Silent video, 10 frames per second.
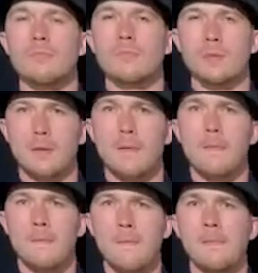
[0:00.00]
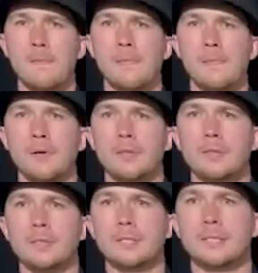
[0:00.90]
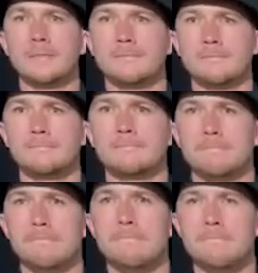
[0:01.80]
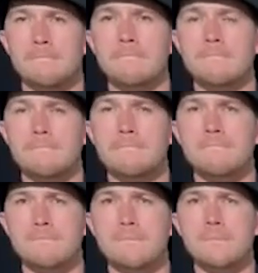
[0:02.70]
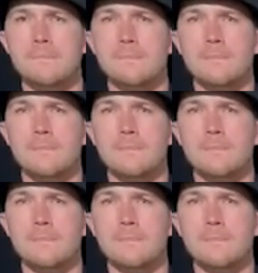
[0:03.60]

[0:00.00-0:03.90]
us how to find your academy and what types of upcoming projects you have there?